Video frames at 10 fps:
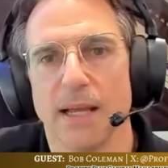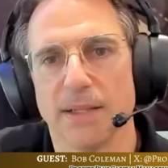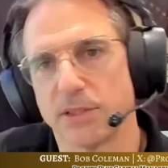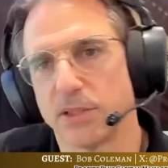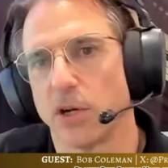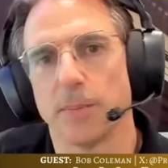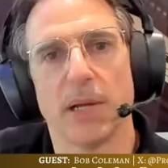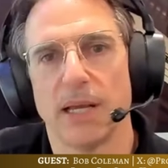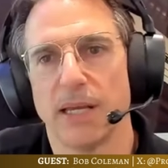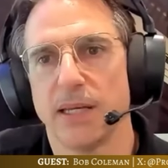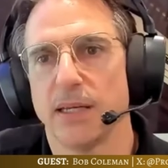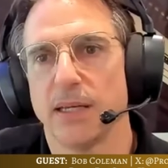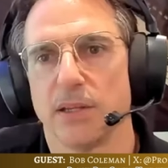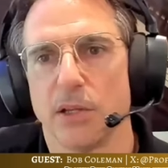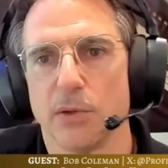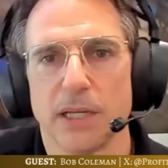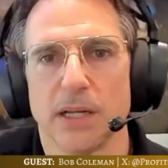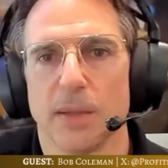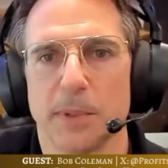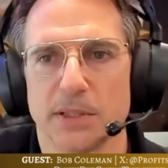and start buying and loading
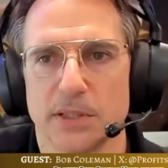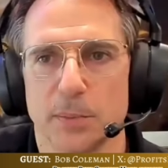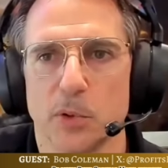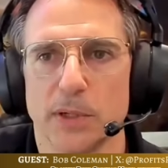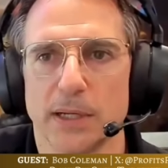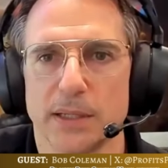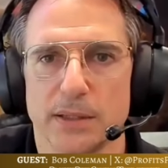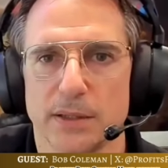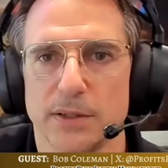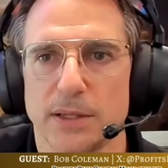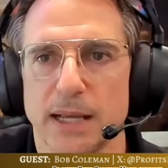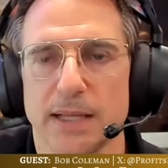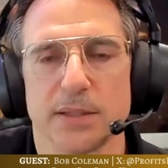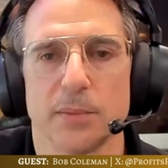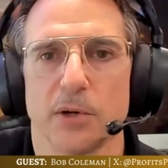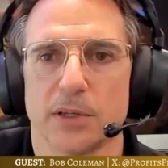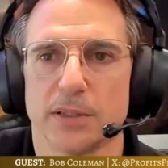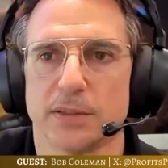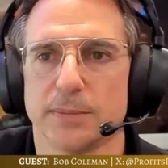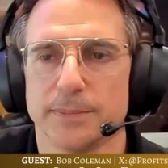up and supporting the asset
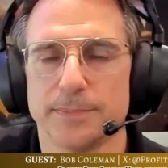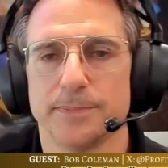markets.